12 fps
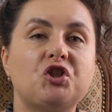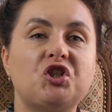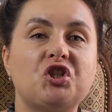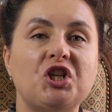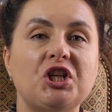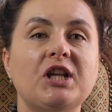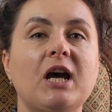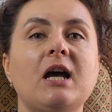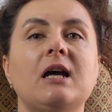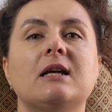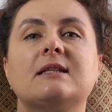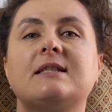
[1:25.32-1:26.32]

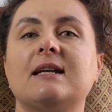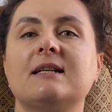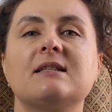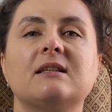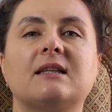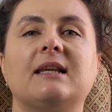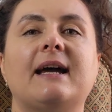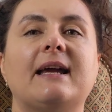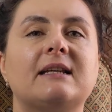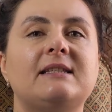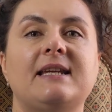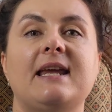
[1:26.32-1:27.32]
Gina doesn't
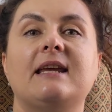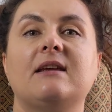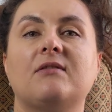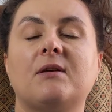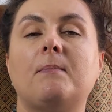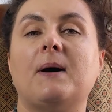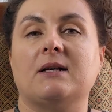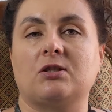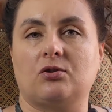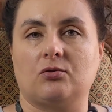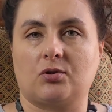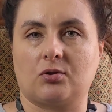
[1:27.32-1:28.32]
like taking the
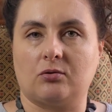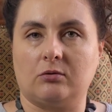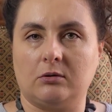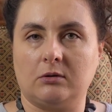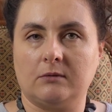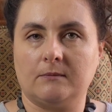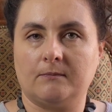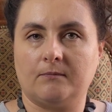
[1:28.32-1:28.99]
bus to school.